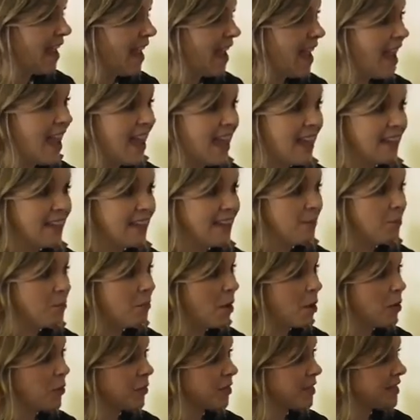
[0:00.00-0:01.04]
And
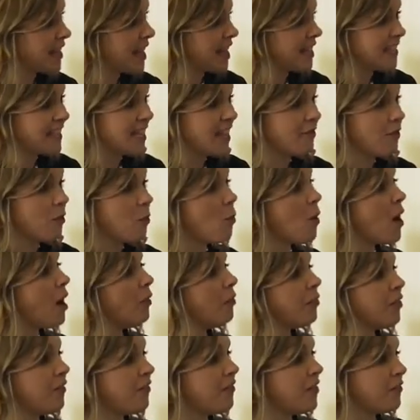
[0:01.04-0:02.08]
both sites have a
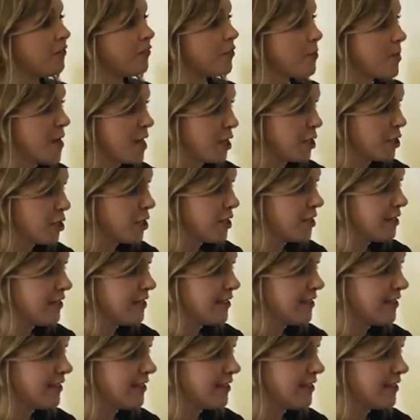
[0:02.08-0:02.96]
wealth of information.